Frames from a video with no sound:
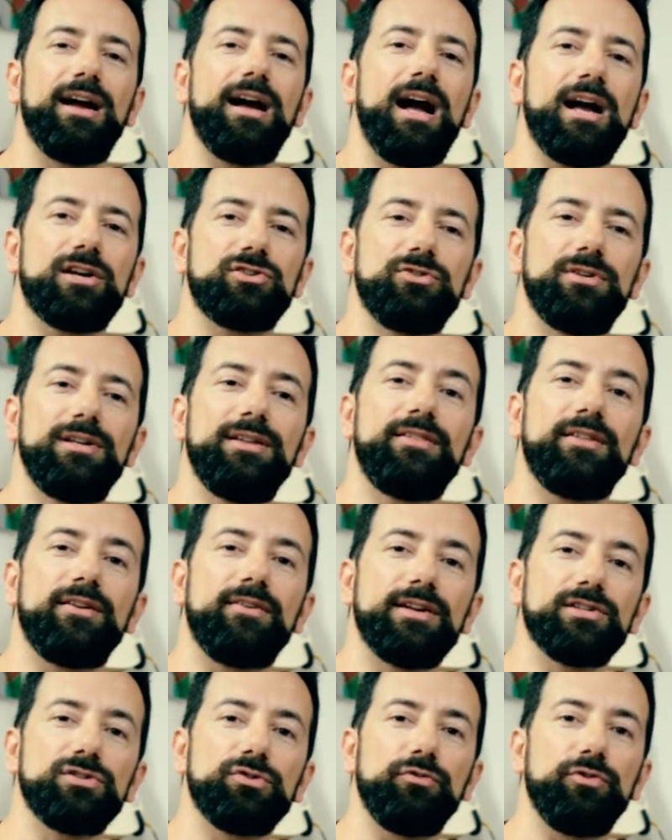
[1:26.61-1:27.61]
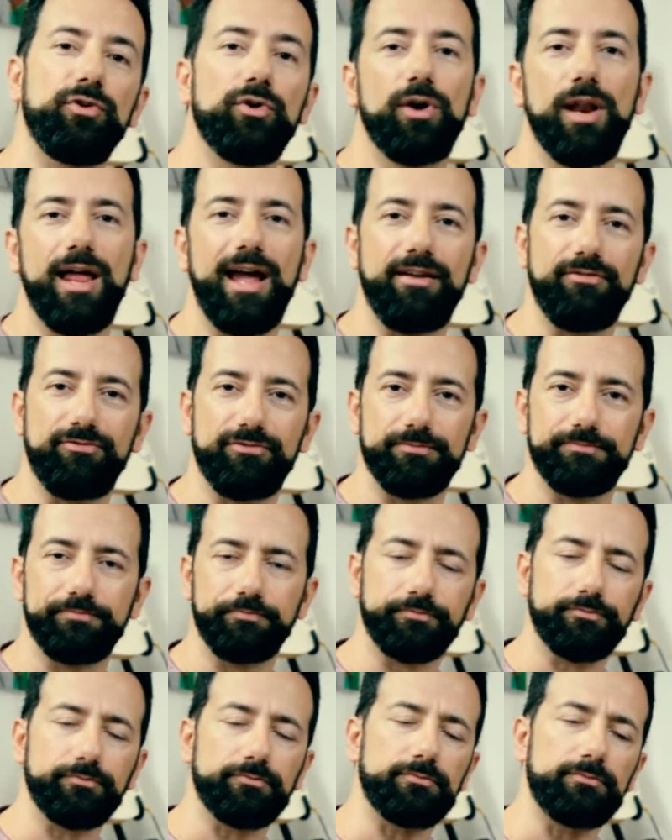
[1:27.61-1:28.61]
Actually, the rest of your life.
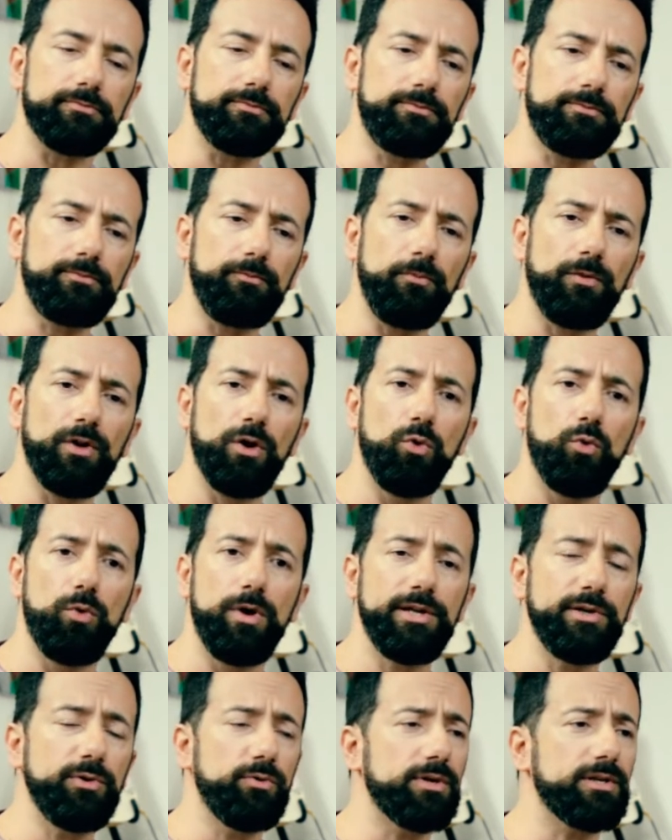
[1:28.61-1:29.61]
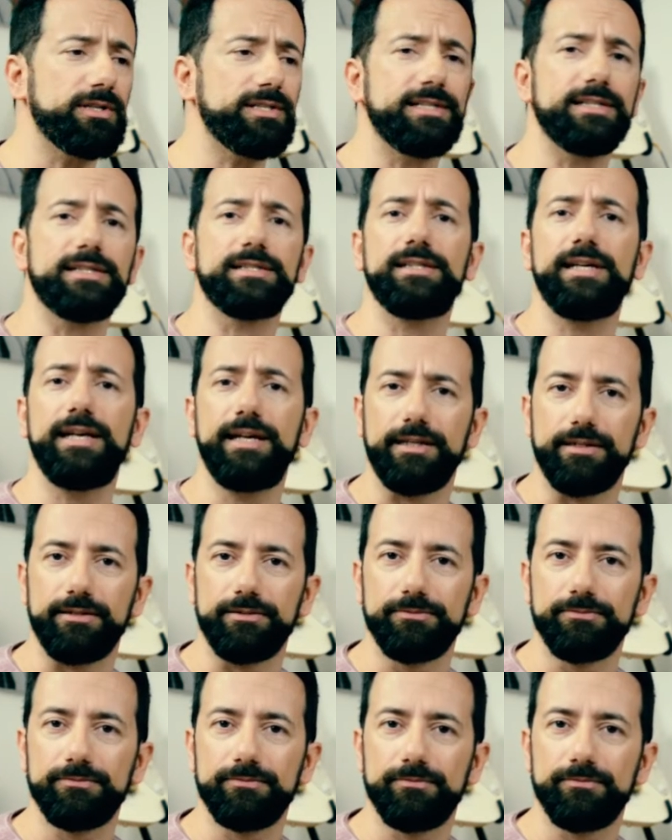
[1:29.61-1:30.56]
When you were 16,